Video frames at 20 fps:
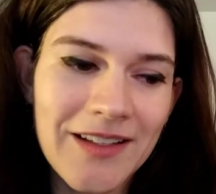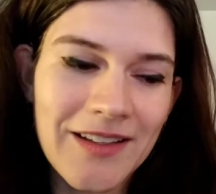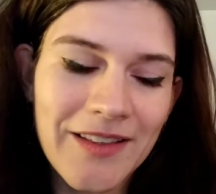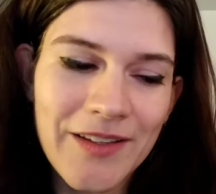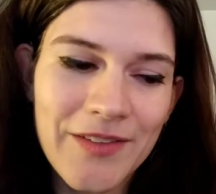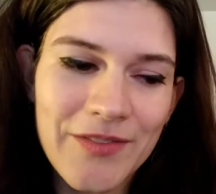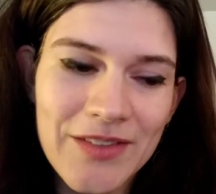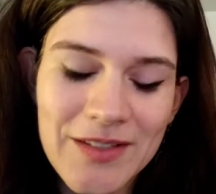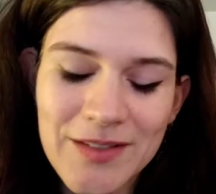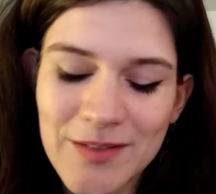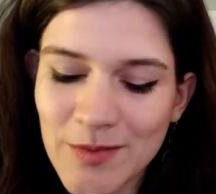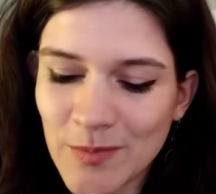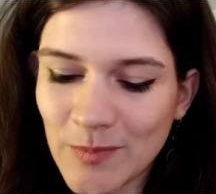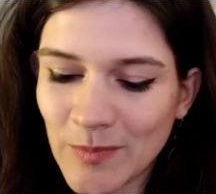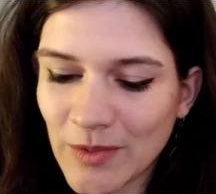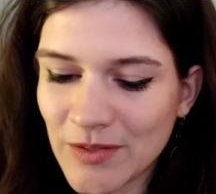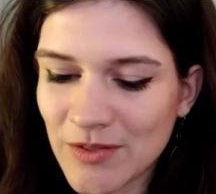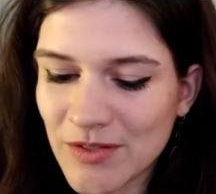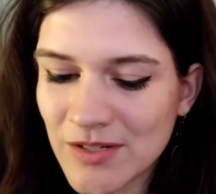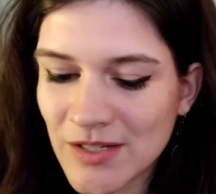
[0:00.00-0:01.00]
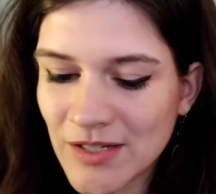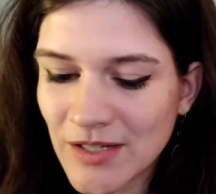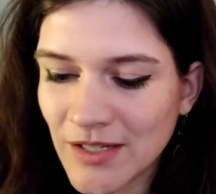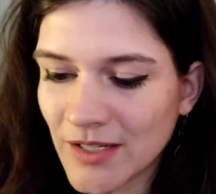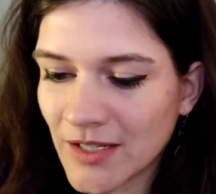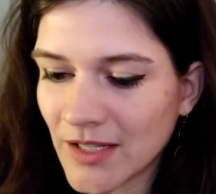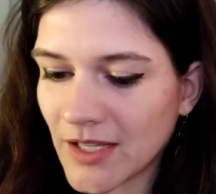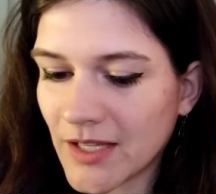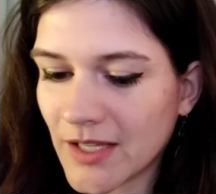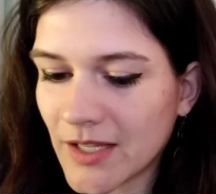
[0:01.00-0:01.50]
I love it so much.
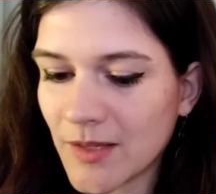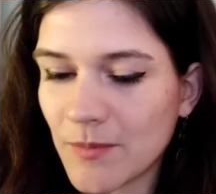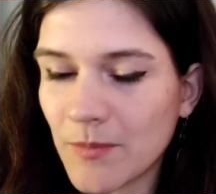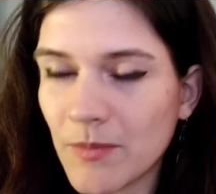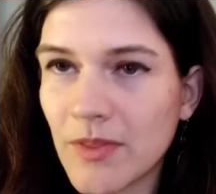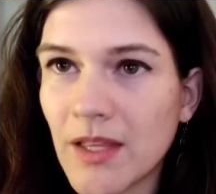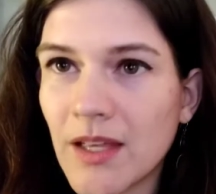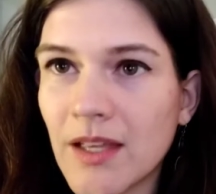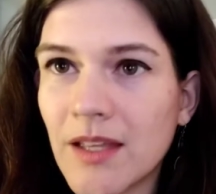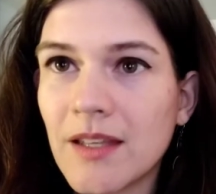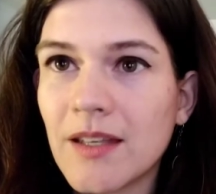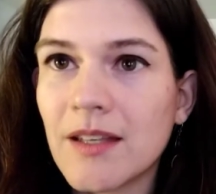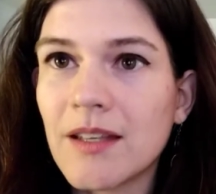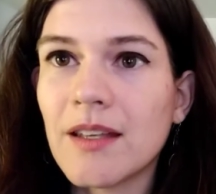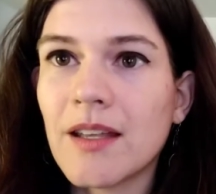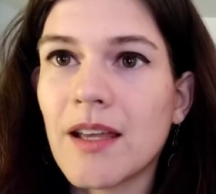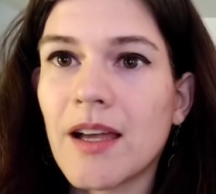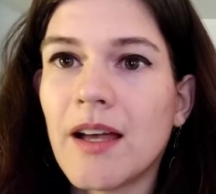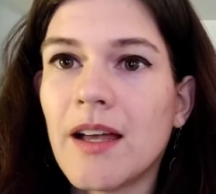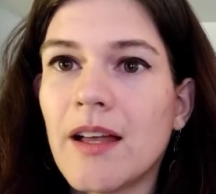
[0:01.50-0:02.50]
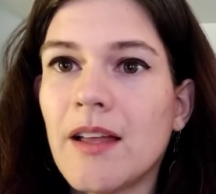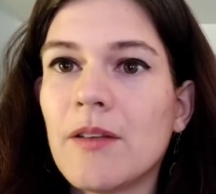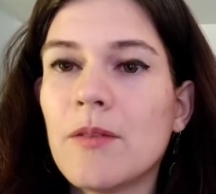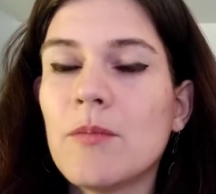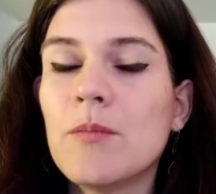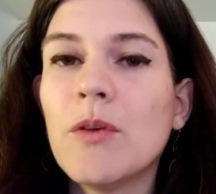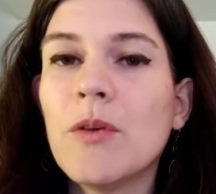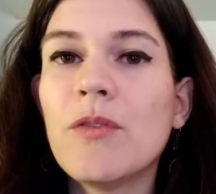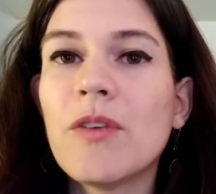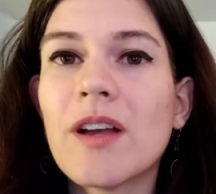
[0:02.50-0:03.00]
Then
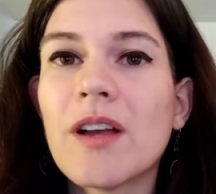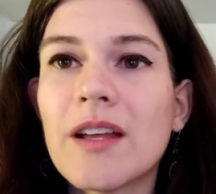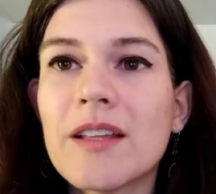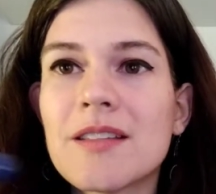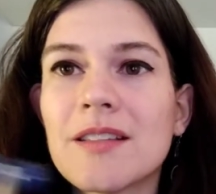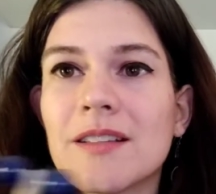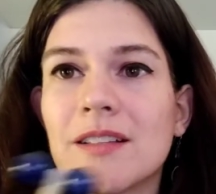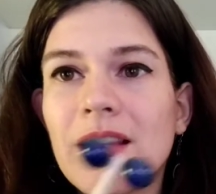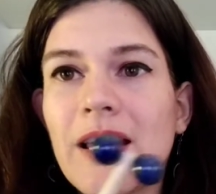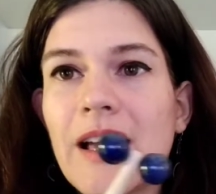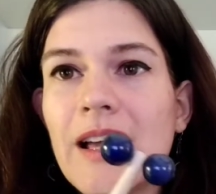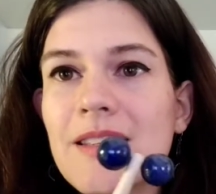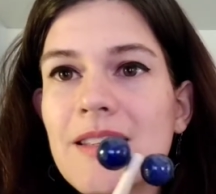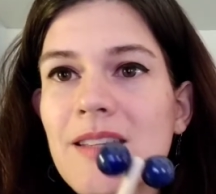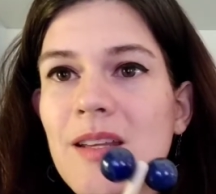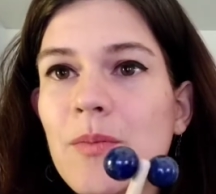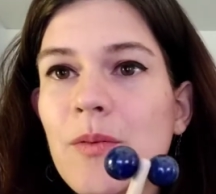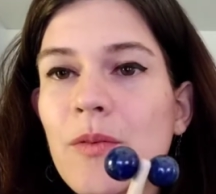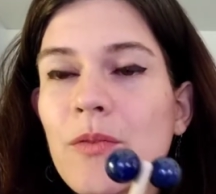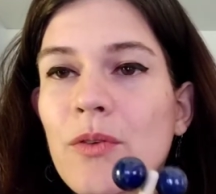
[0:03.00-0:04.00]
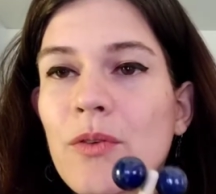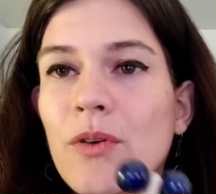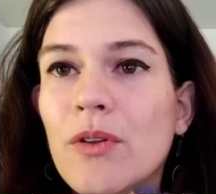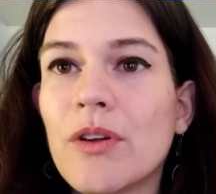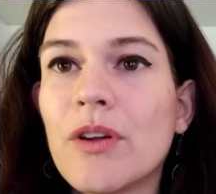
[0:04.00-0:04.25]
moving on to the last type of